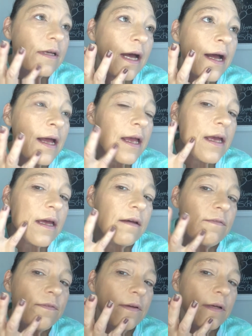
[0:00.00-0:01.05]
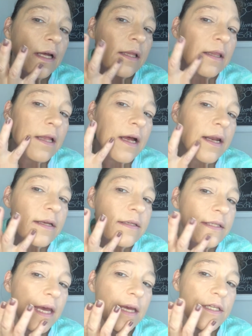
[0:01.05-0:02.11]
I have a lot of
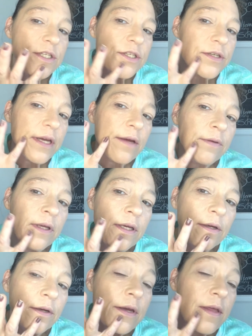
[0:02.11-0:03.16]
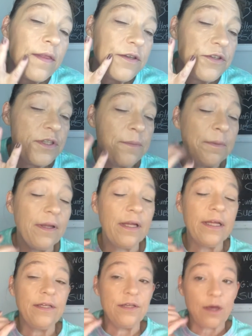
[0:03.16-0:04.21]
texture down here that you
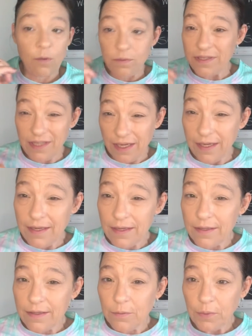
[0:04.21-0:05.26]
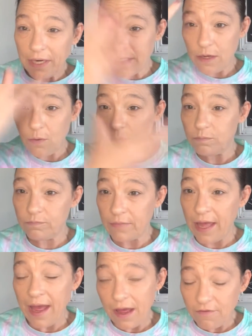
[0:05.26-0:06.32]
typically don't see when I don't
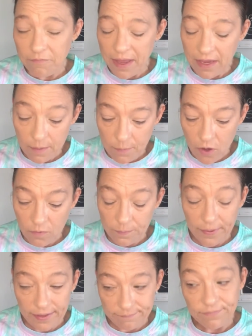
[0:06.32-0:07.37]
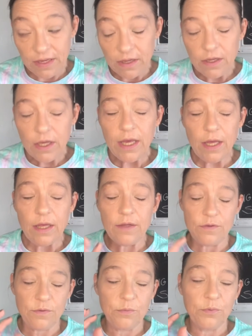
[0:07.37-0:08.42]
have makeup on, but
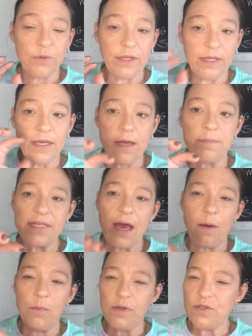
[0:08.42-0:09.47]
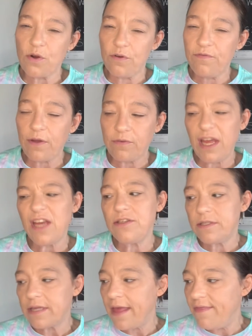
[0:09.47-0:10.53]
it really comes out with certain
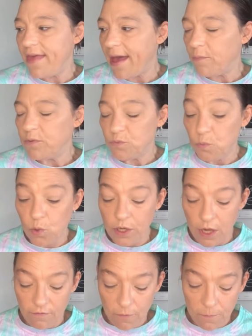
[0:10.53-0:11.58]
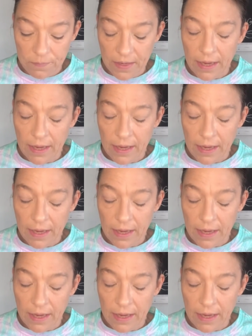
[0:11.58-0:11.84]
foundations, and that was one of them.